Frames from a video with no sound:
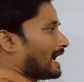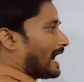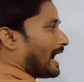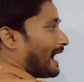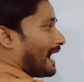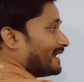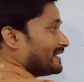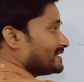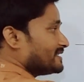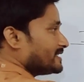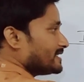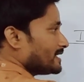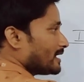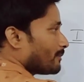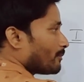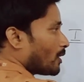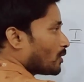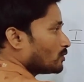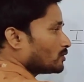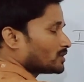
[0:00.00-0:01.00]
Ig
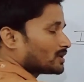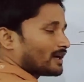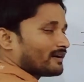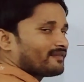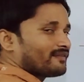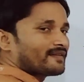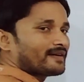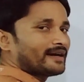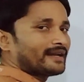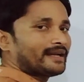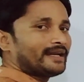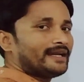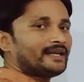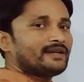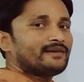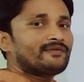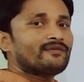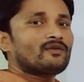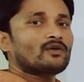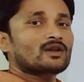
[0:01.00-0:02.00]
amount of
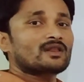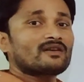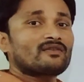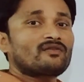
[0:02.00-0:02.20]
current for the